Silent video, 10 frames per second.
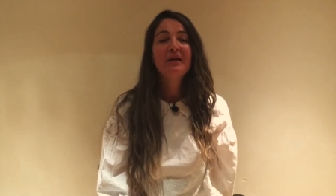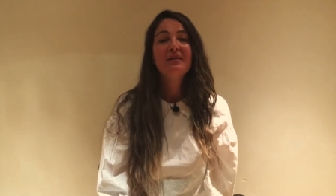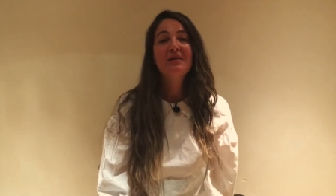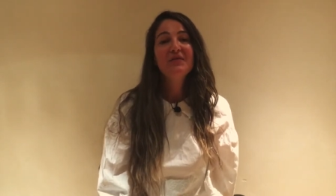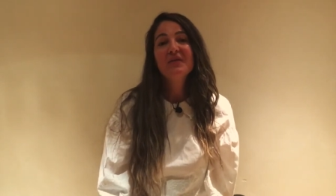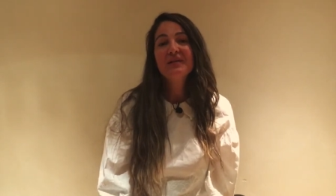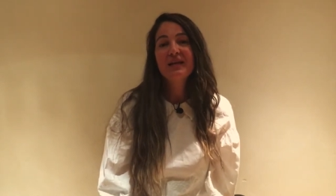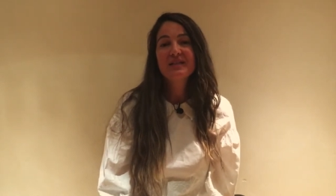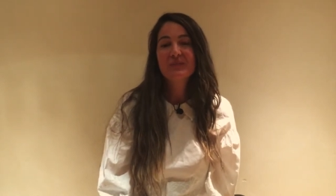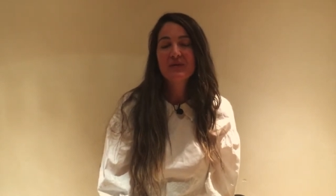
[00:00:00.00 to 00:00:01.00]
different
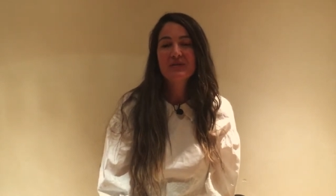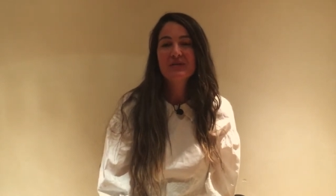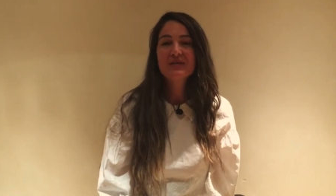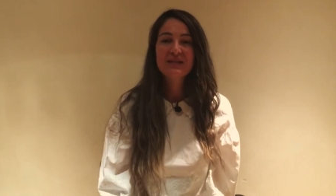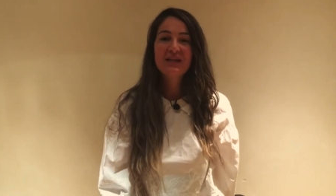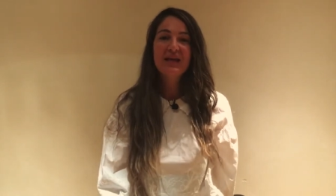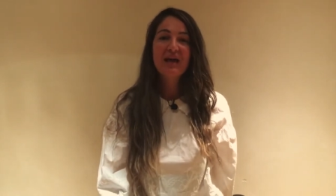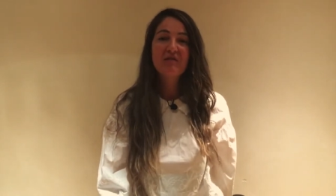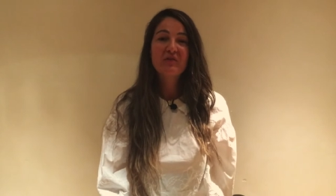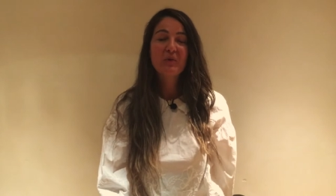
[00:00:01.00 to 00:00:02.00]
expressions that
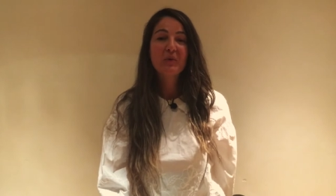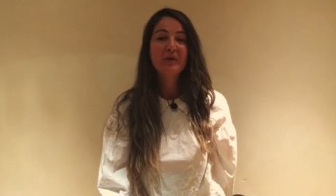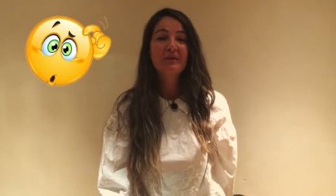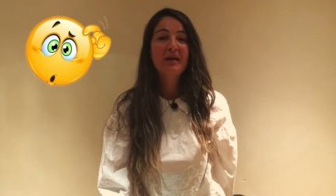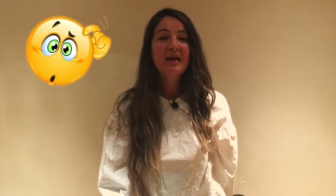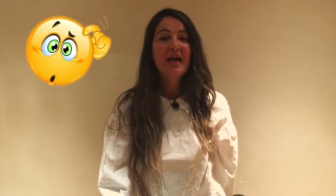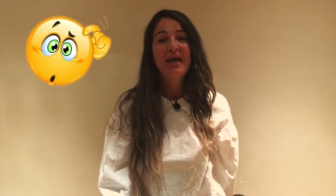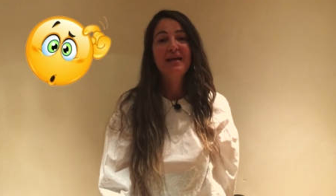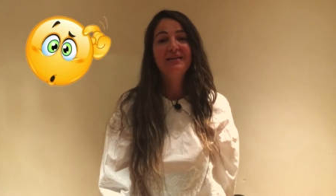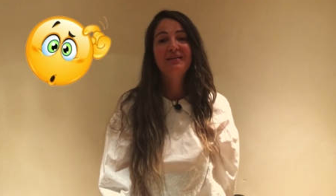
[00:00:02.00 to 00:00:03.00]
have the word
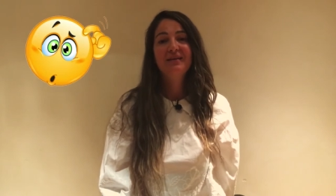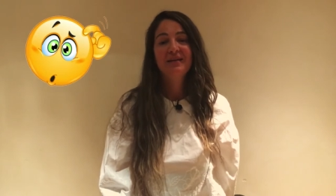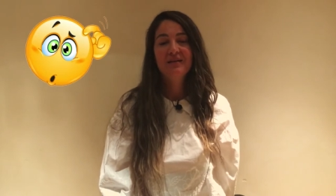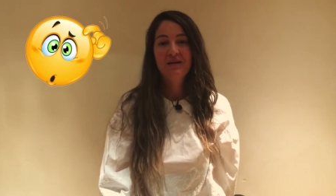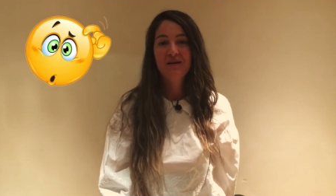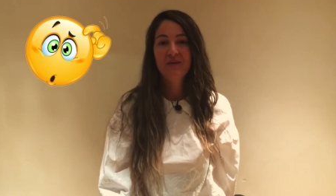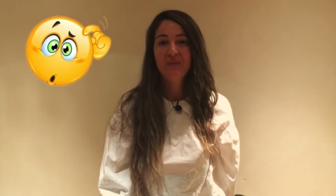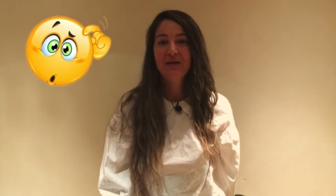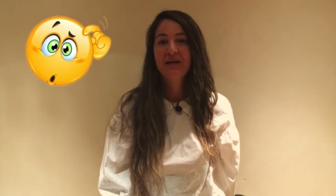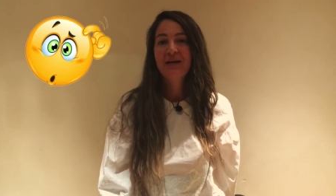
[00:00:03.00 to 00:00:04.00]
head in
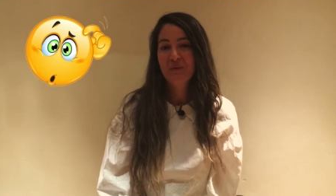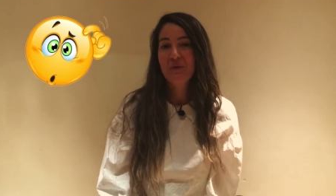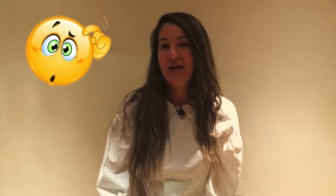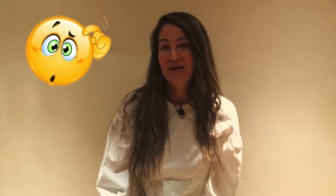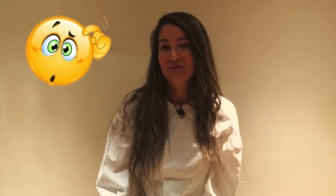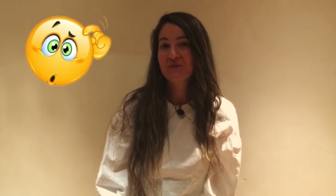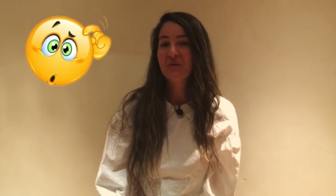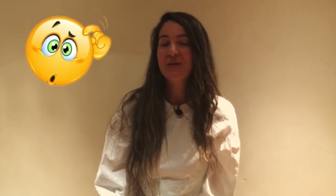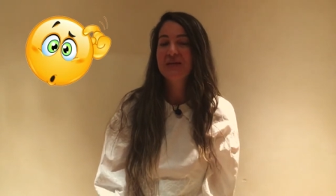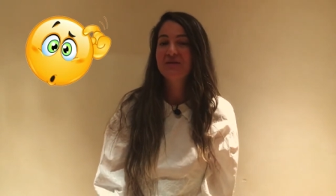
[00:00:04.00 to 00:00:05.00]
Arabic. We have so
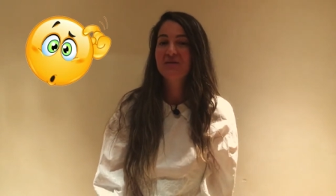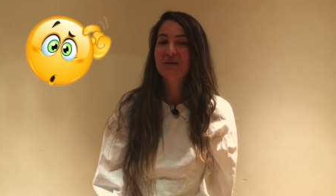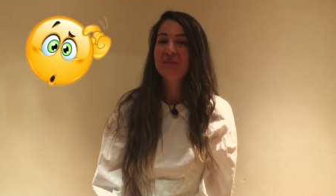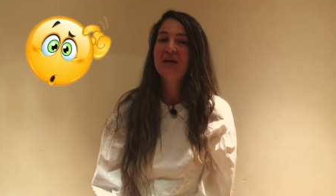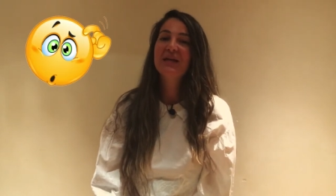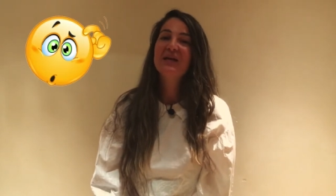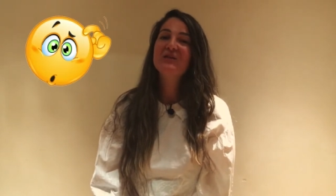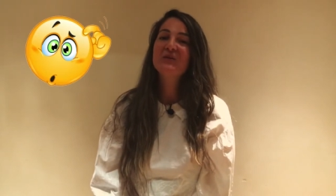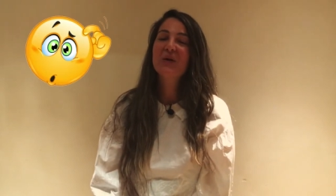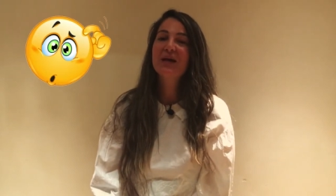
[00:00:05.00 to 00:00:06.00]
many of them and I
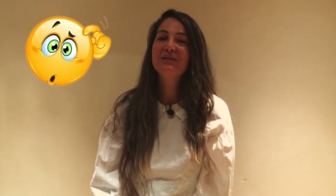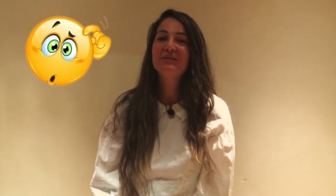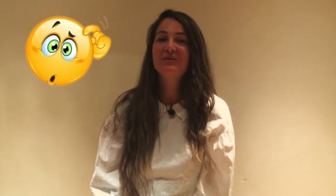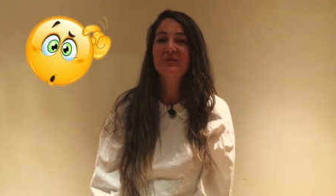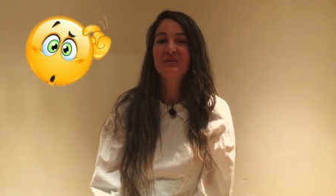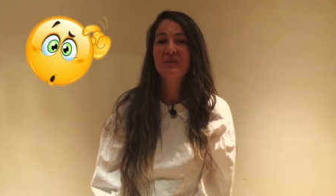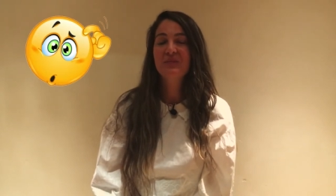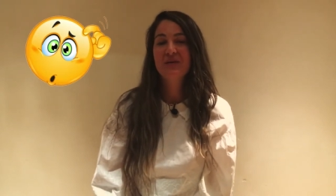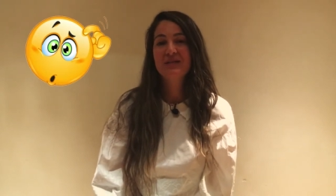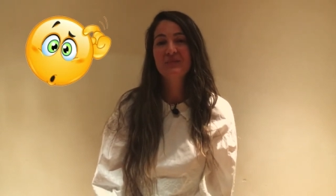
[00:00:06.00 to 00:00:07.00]
tried to remember
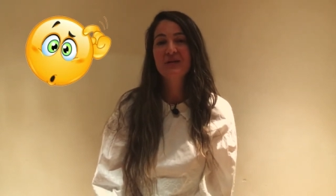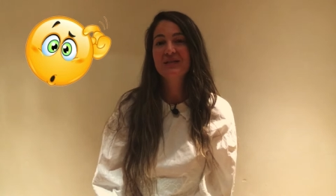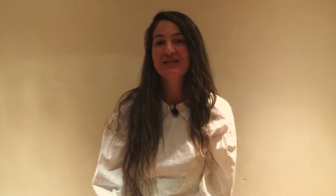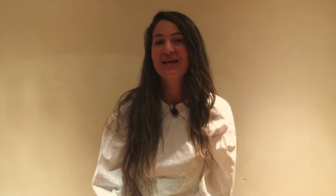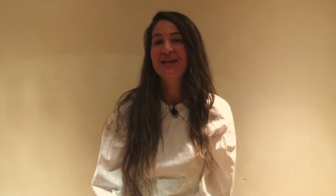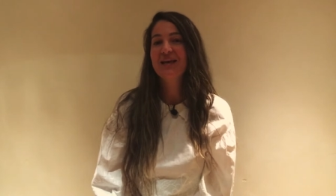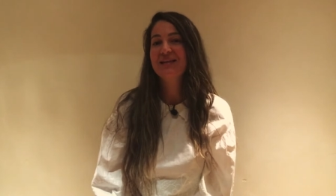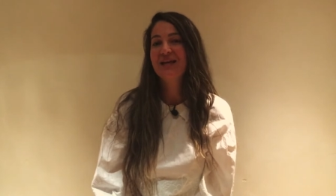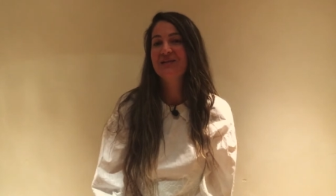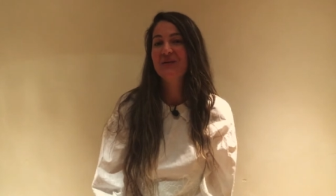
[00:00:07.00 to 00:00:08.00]
as much as I can.
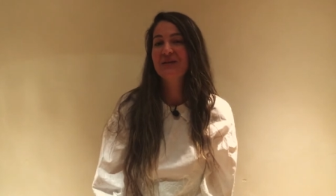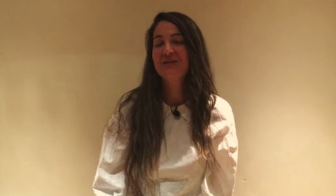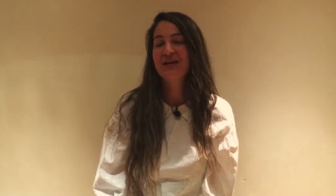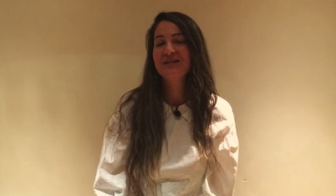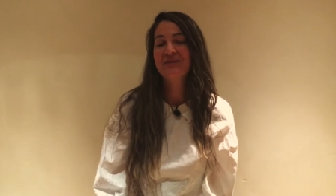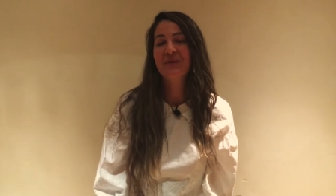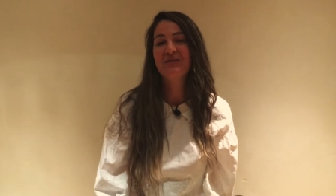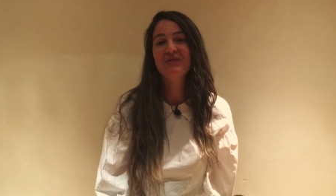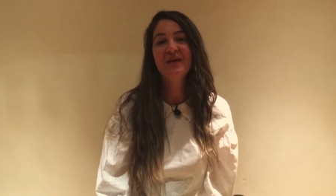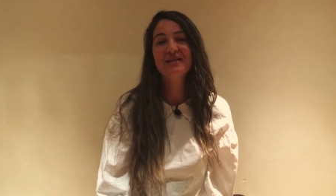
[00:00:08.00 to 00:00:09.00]
I tried to ask my
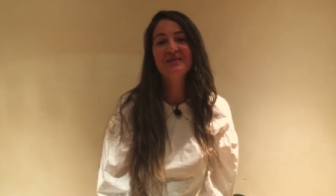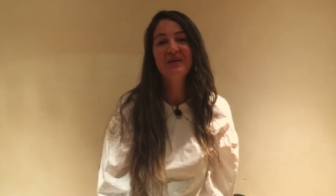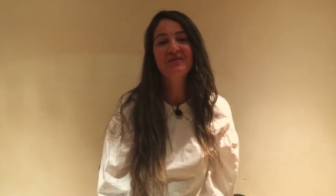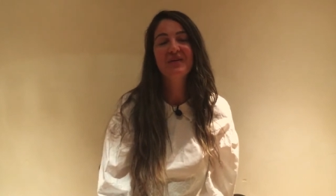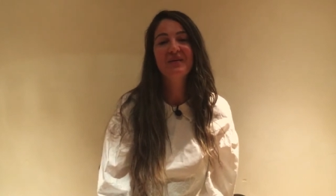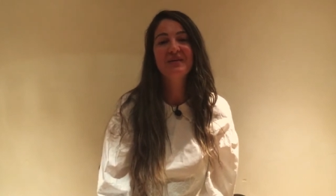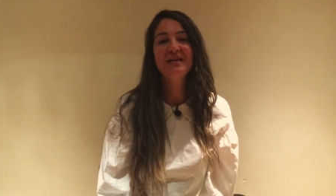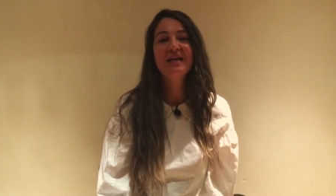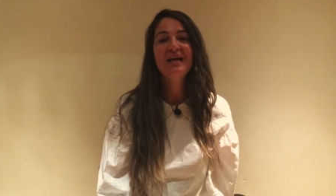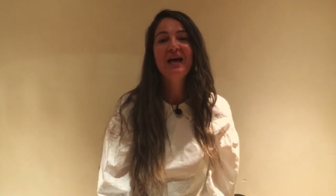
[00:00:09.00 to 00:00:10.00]
friends, my family
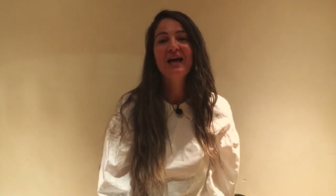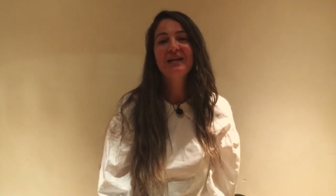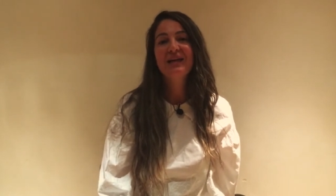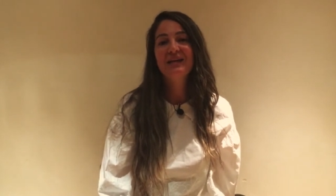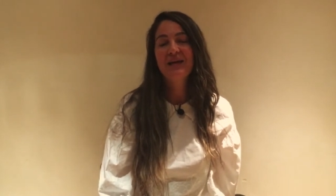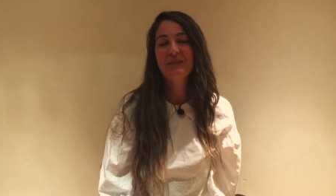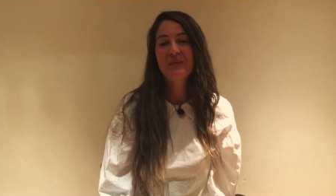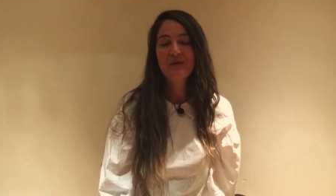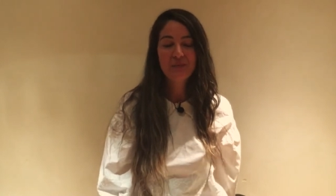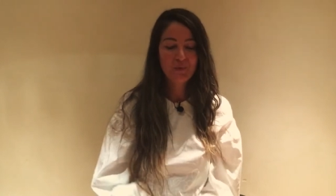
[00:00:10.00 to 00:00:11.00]
and I came
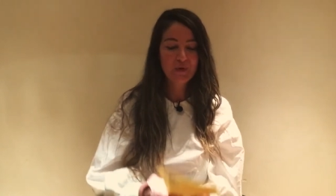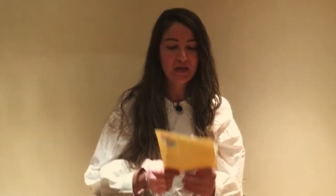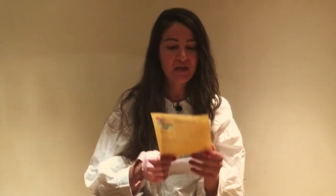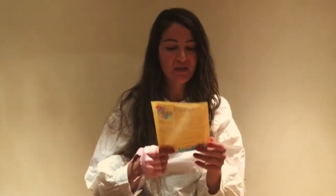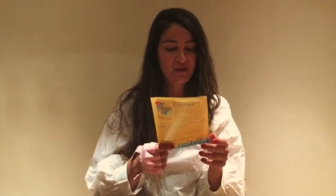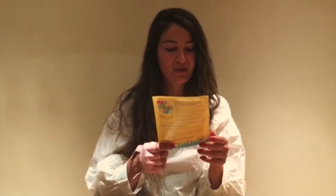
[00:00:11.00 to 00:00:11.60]
up with